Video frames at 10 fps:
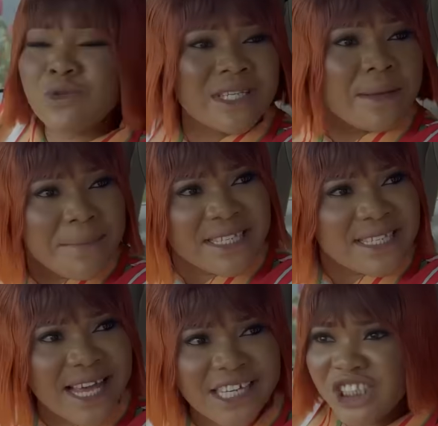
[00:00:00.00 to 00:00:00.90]
It was a
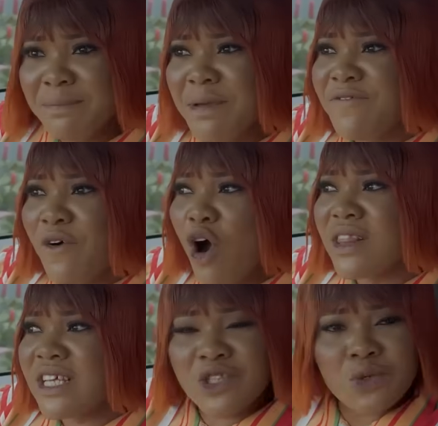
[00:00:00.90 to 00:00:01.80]
mistake. She didn't mean for all
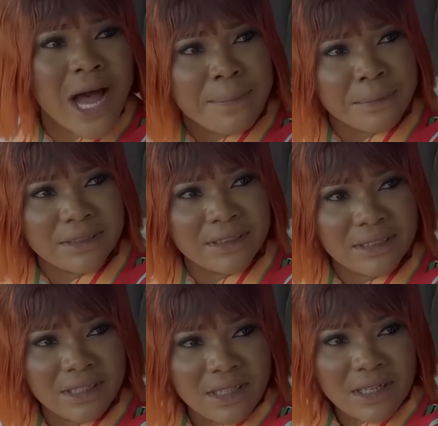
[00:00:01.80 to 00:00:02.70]
this to happen.
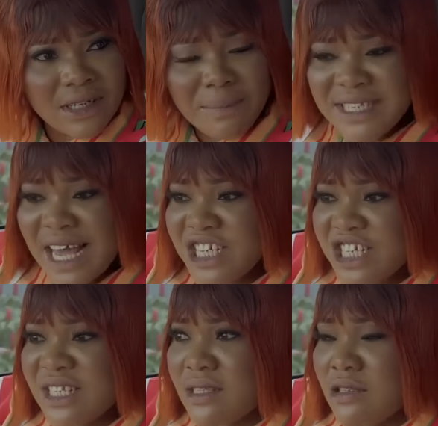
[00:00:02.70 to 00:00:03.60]

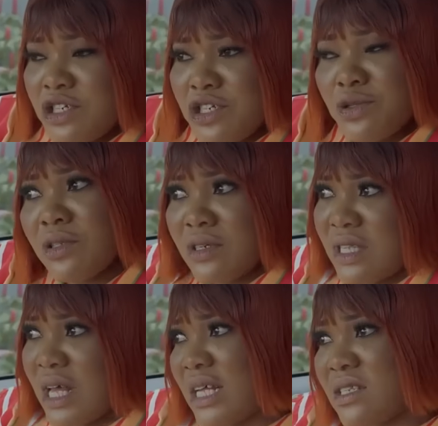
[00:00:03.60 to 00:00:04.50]
Besides, she told us
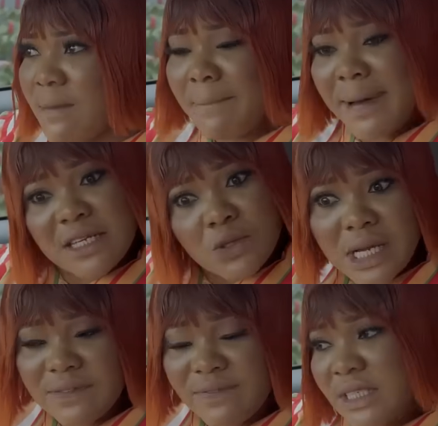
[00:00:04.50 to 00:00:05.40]
that Mike took
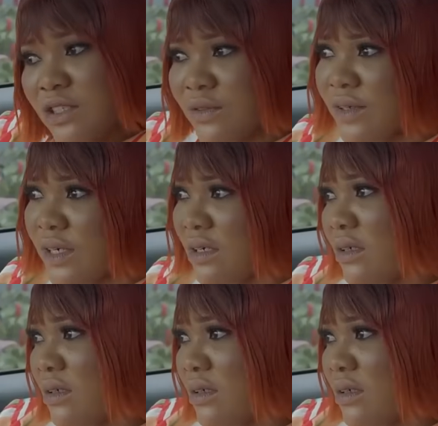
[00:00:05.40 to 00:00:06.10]
advantage of her.